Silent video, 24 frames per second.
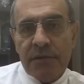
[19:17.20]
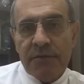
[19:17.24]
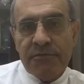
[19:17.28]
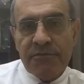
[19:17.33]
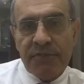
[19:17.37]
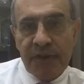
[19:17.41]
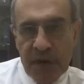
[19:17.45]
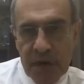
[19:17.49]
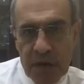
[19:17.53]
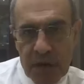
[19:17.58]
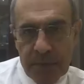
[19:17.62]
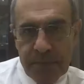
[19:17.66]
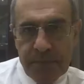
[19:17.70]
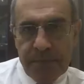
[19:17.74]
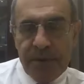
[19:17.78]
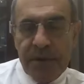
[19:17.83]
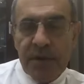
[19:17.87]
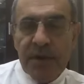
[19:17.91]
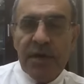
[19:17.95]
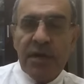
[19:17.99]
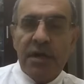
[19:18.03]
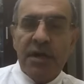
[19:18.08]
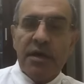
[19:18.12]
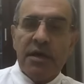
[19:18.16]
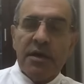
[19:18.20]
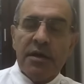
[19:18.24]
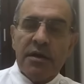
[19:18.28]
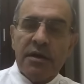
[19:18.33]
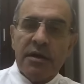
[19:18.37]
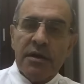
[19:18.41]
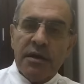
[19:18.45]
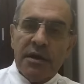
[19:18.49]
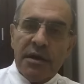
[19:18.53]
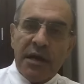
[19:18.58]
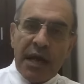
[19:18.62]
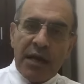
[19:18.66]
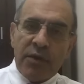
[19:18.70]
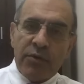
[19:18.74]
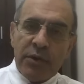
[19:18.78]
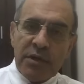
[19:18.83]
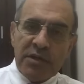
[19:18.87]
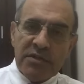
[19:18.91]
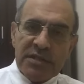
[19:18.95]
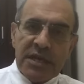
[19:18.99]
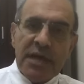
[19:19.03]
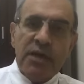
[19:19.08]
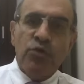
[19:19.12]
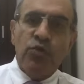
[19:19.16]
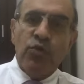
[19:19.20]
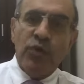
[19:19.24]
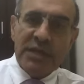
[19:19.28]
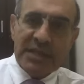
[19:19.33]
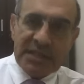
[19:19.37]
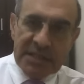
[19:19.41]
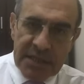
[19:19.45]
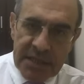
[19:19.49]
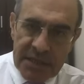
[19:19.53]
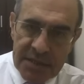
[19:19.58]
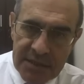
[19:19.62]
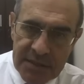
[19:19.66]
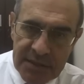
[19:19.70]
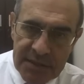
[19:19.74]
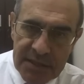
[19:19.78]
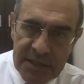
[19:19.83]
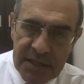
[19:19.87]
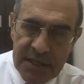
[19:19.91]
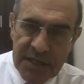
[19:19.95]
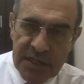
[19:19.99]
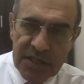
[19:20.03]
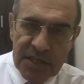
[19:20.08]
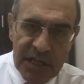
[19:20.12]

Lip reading: verb here. Like when you say witnessed,